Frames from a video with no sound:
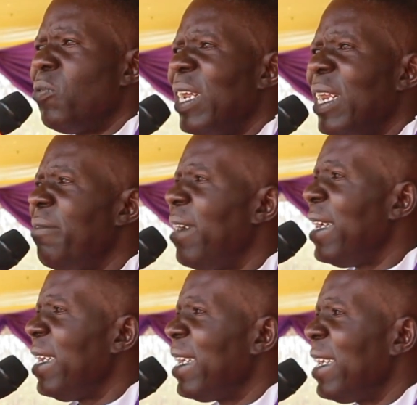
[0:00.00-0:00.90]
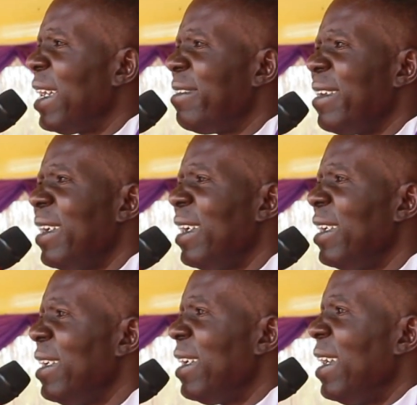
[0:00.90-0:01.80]
to deliver just
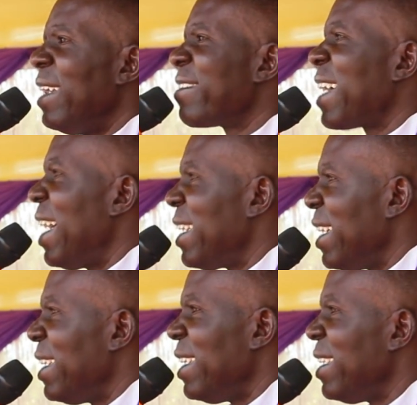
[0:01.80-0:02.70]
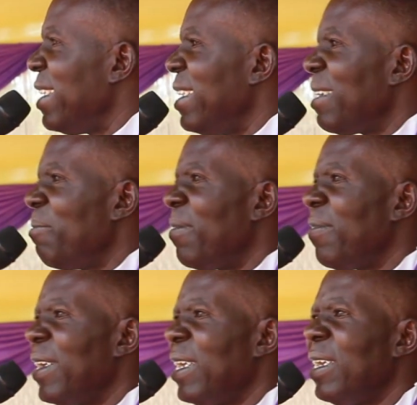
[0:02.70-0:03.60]
a skirt and some
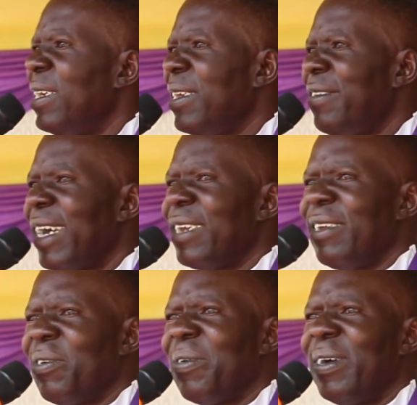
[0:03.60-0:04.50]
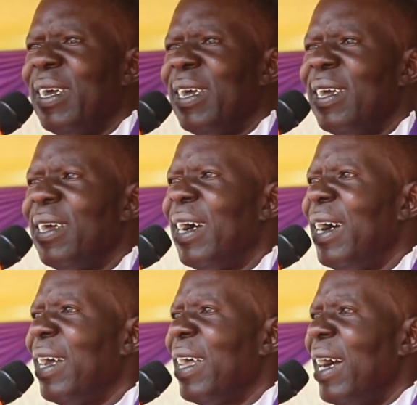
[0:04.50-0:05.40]
funny t-shirt, you know.
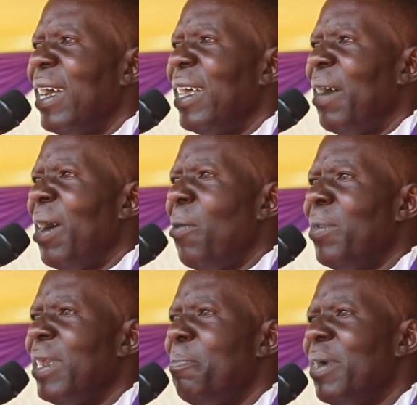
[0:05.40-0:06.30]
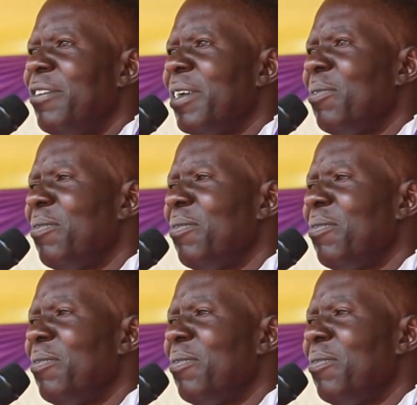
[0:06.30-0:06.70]
How will the patient